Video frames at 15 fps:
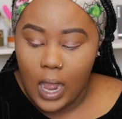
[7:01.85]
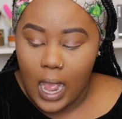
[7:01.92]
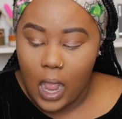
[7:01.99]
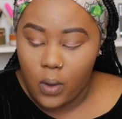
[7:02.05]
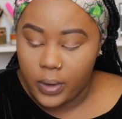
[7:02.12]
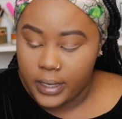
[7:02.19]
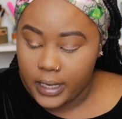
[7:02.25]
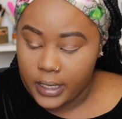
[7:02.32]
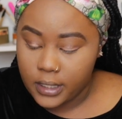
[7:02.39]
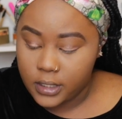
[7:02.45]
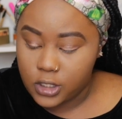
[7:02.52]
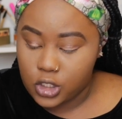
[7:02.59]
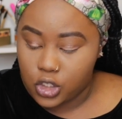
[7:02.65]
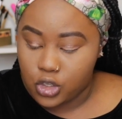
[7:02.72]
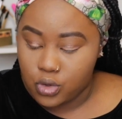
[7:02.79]
how it
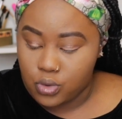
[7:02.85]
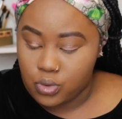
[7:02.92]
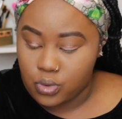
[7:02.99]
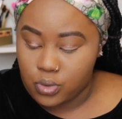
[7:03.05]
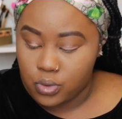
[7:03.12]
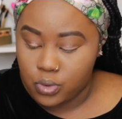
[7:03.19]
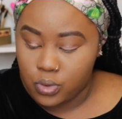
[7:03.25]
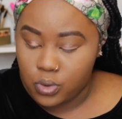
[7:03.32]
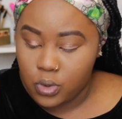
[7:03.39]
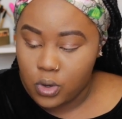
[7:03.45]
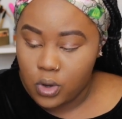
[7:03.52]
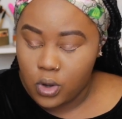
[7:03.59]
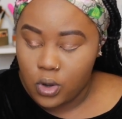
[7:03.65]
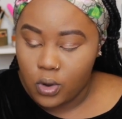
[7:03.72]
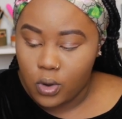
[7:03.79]
is to
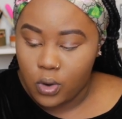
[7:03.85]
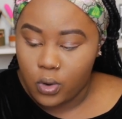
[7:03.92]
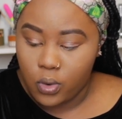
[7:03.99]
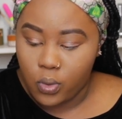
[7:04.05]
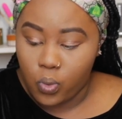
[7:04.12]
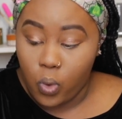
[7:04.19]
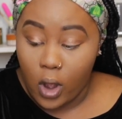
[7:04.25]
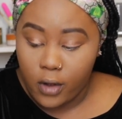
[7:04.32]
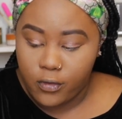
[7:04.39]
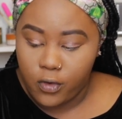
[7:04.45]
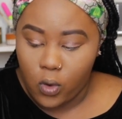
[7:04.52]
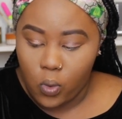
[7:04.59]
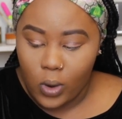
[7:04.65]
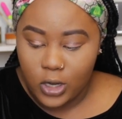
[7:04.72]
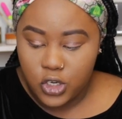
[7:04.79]
work
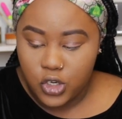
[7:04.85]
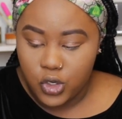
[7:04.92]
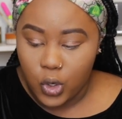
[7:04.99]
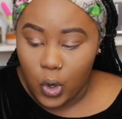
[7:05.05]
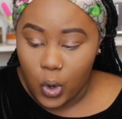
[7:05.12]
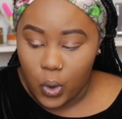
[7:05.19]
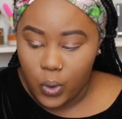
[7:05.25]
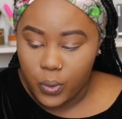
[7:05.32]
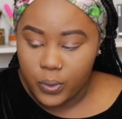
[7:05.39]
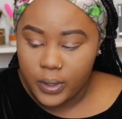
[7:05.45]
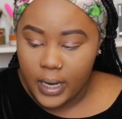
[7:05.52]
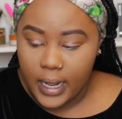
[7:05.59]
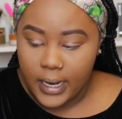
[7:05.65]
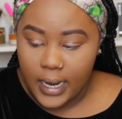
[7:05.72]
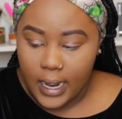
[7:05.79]
for what you
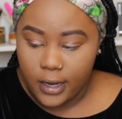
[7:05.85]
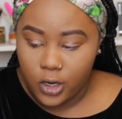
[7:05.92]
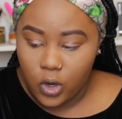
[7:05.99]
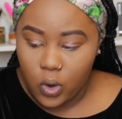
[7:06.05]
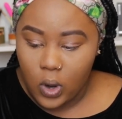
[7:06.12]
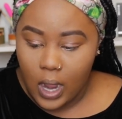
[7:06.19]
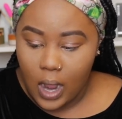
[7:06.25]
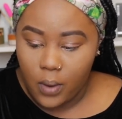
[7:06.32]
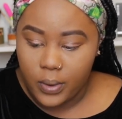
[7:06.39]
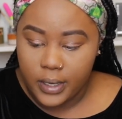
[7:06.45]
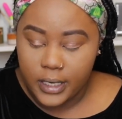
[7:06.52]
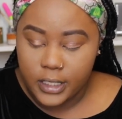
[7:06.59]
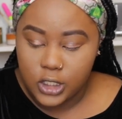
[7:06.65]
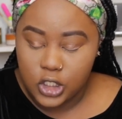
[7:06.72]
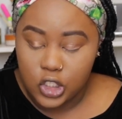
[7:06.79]
own, and I know how
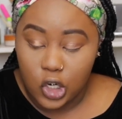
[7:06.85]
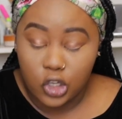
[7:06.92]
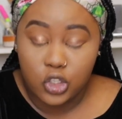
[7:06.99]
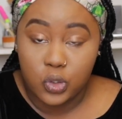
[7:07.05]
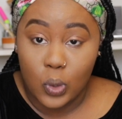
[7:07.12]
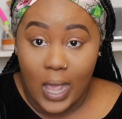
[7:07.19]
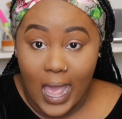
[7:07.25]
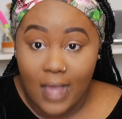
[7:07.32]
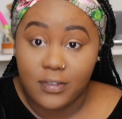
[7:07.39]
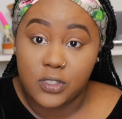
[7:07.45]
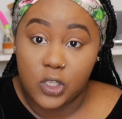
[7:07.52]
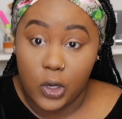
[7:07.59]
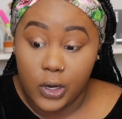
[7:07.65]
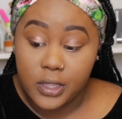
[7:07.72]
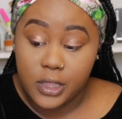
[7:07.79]
it is not to have
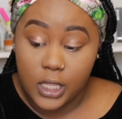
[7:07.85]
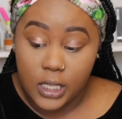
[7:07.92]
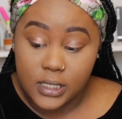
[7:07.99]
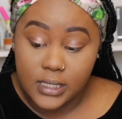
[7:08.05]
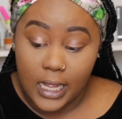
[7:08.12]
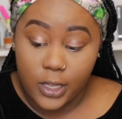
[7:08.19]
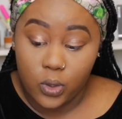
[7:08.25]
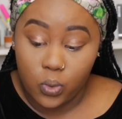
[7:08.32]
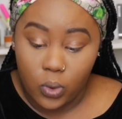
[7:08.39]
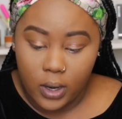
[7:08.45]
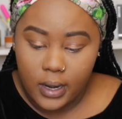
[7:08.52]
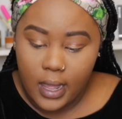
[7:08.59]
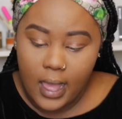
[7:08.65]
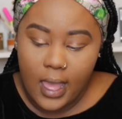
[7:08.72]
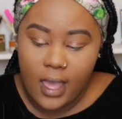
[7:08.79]
certain things that you
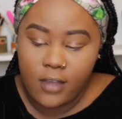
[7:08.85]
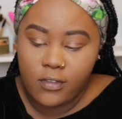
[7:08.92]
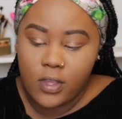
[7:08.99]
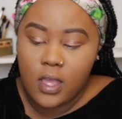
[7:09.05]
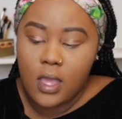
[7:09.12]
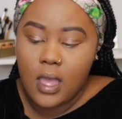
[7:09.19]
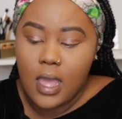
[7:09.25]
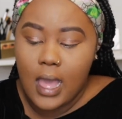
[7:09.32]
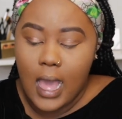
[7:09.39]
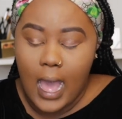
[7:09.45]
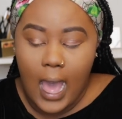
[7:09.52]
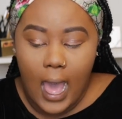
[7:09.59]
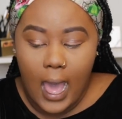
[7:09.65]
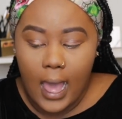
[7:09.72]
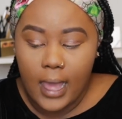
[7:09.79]
want to have.
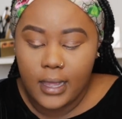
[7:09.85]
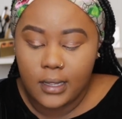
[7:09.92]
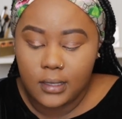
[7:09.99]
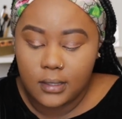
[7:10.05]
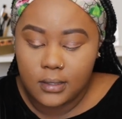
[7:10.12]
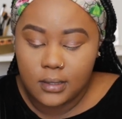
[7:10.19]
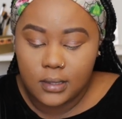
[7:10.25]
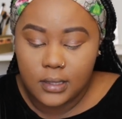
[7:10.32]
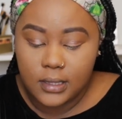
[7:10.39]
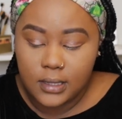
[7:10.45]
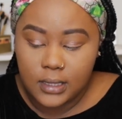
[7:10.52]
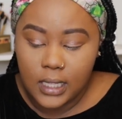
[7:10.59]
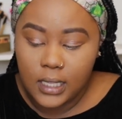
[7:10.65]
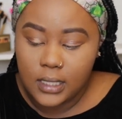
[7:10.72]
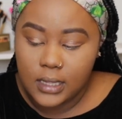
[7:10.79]
I
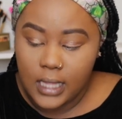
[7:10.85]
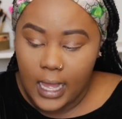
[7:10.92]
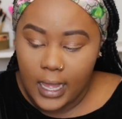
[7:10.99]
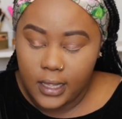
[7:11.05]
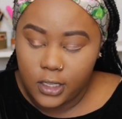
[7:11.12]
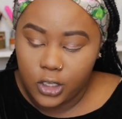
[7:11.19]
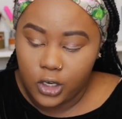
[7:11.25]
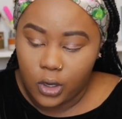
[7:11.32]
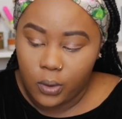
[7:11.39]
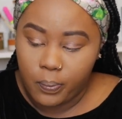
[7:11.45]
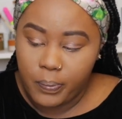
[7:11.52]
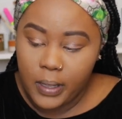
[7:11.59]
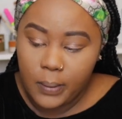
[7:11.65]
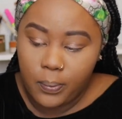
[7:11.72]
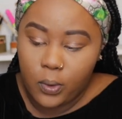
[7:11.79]
think that, you know,
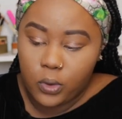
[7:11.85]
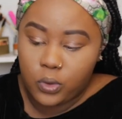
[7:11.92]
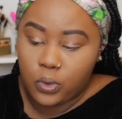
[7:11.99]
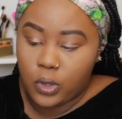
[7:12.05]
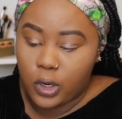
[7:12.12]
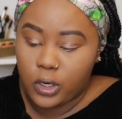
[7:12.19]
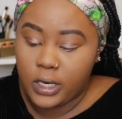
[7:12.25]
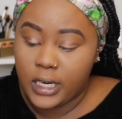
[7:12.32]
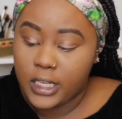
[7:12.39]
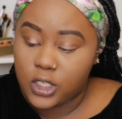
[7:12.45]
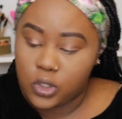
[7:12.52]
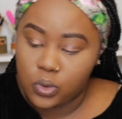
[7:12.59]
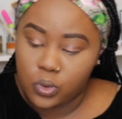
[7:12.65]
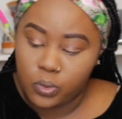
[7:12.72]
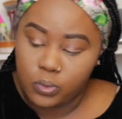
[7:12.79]
people do
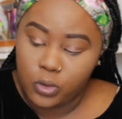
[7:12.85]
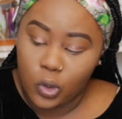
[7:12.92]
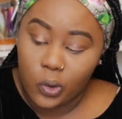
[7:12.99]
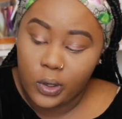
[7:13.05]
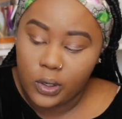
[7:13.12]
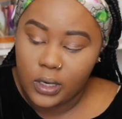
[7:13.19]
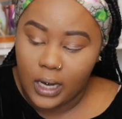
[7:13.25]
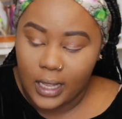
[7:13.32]
need to do